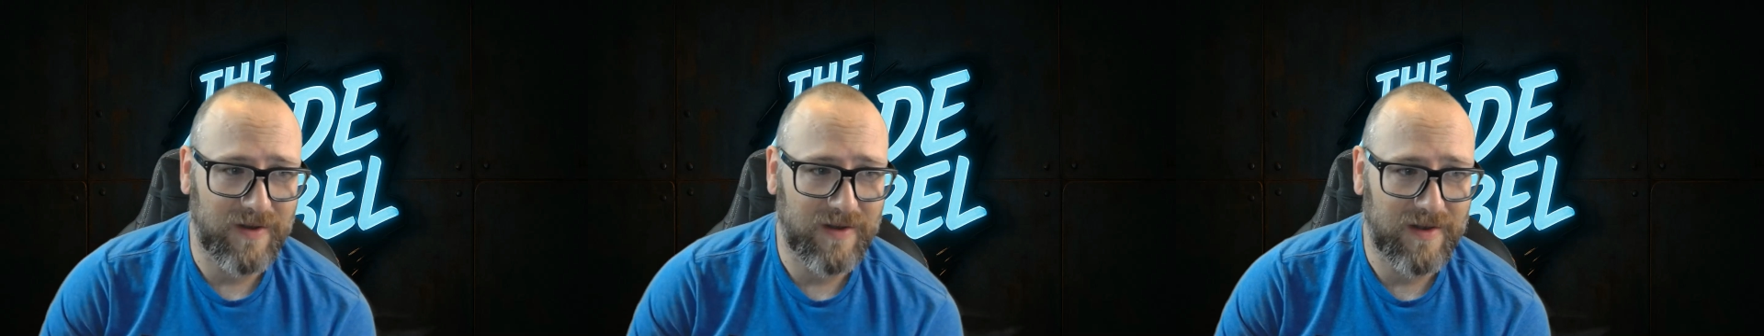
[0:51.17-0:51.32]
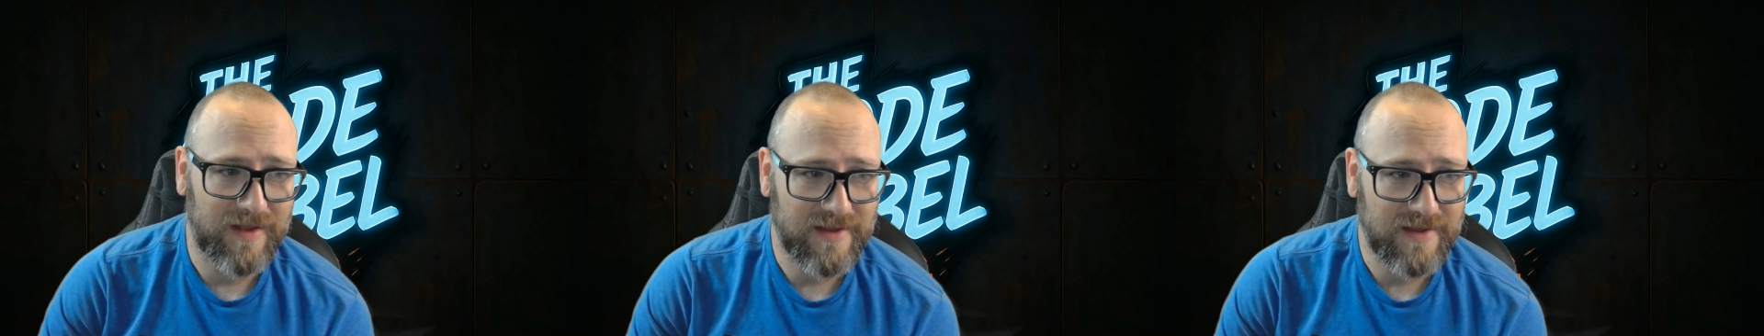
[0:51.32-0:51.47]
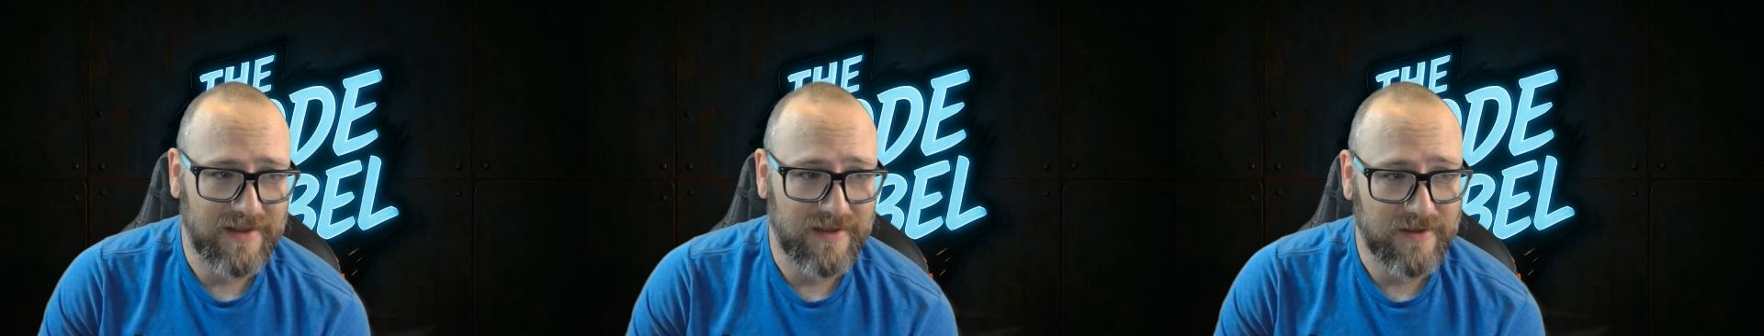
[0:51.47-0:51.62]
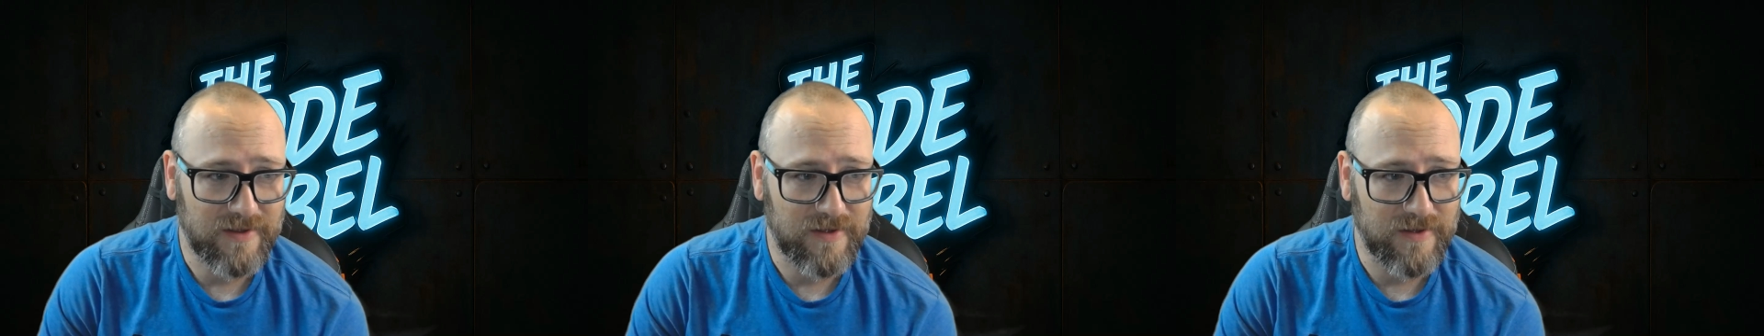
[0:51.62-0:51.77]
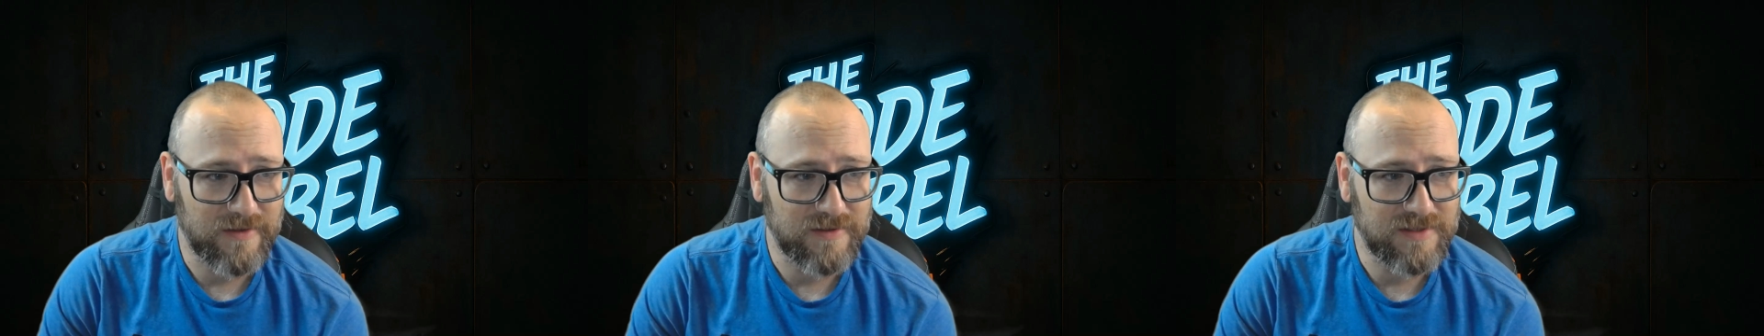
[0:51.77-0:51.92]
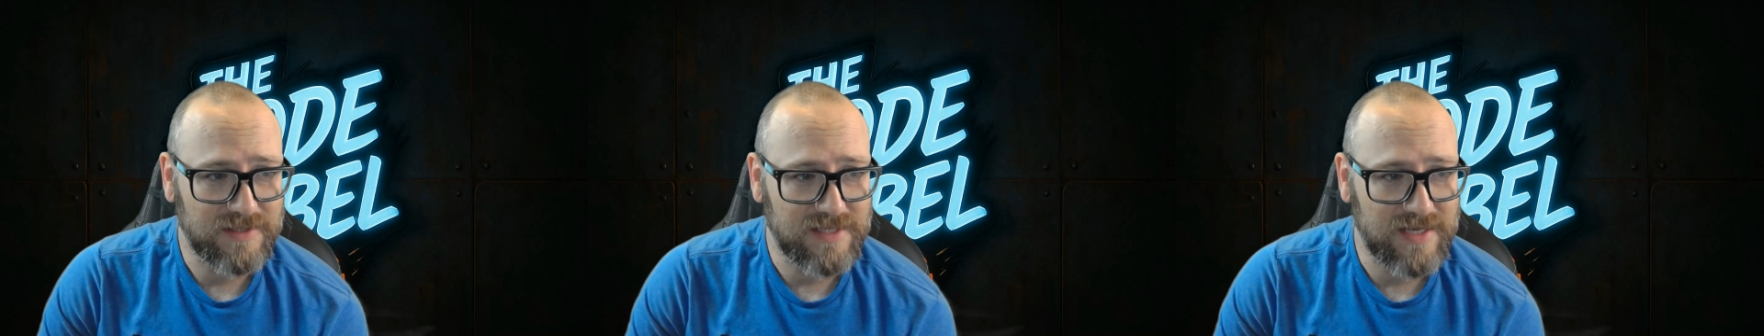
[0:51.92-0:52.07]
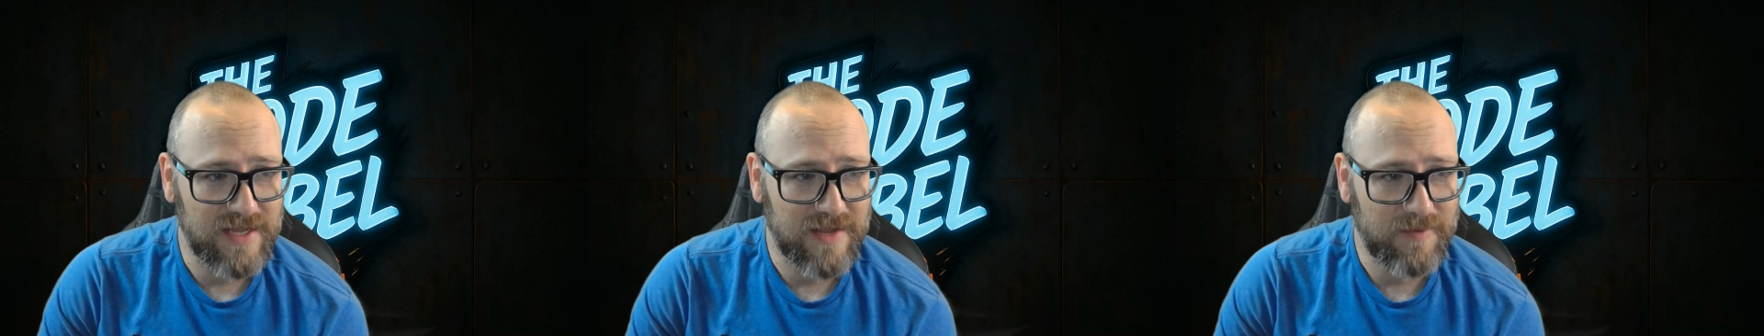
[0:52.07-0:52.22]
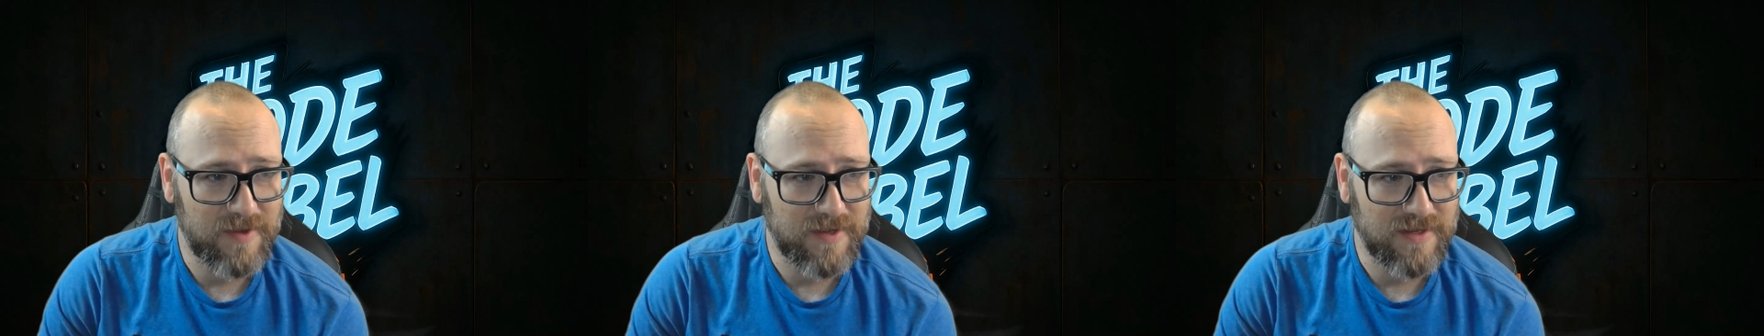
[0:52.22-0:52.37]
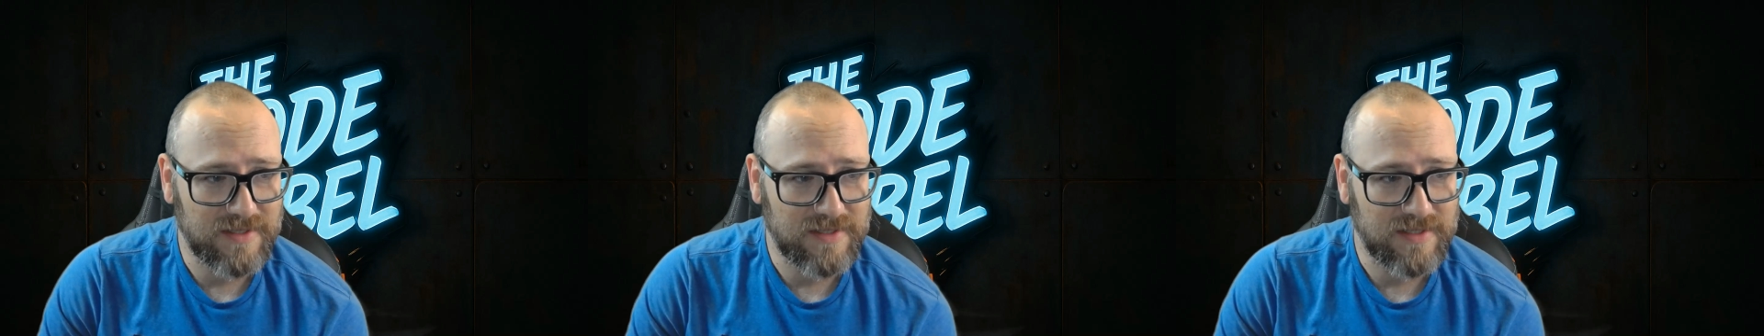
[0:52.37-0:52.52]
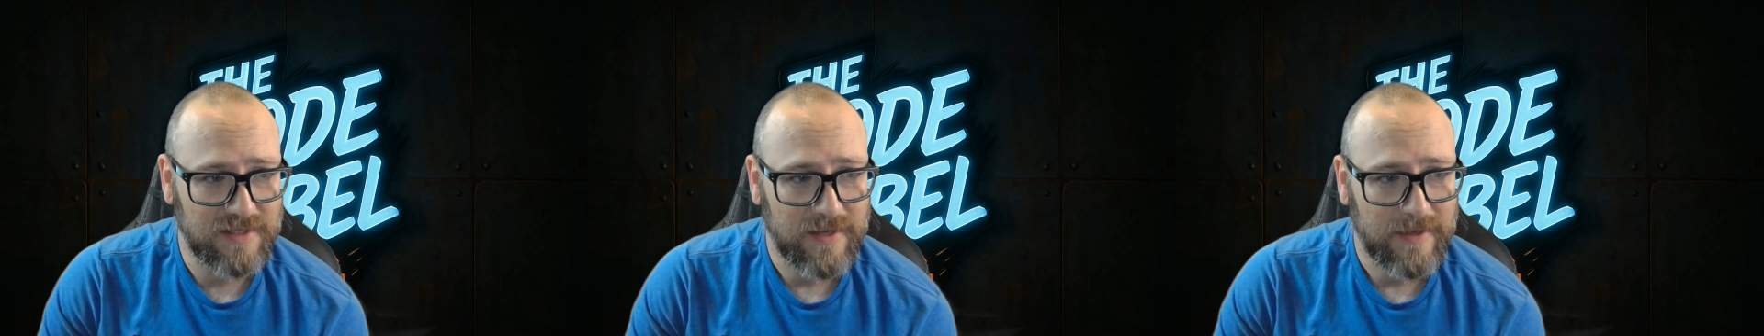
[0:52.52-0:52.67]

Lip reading: like a code snippet.